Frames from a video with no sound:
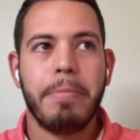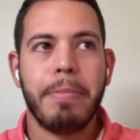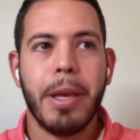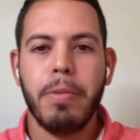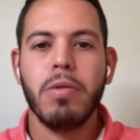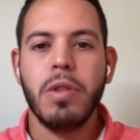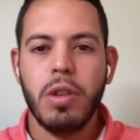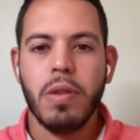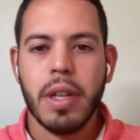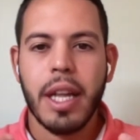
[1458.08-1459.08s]
people
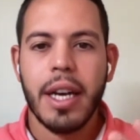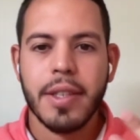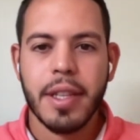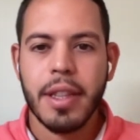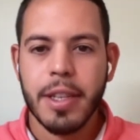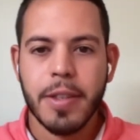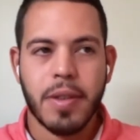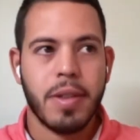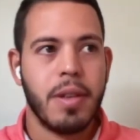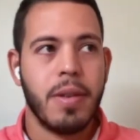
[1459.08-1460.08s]
utilizing
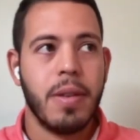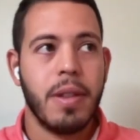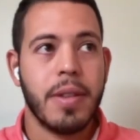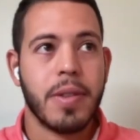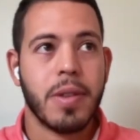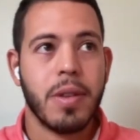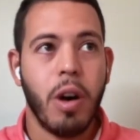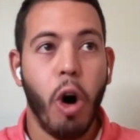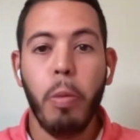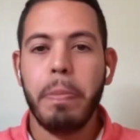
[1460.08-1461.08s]
this
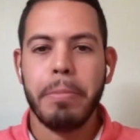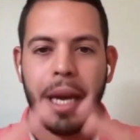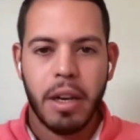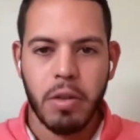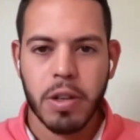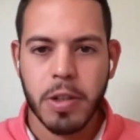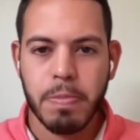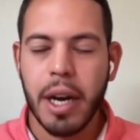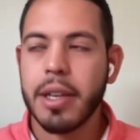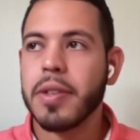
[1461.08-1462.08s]
open Pandora's
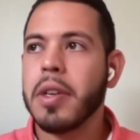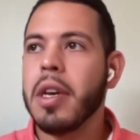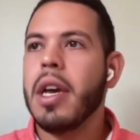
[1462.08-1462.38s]
box.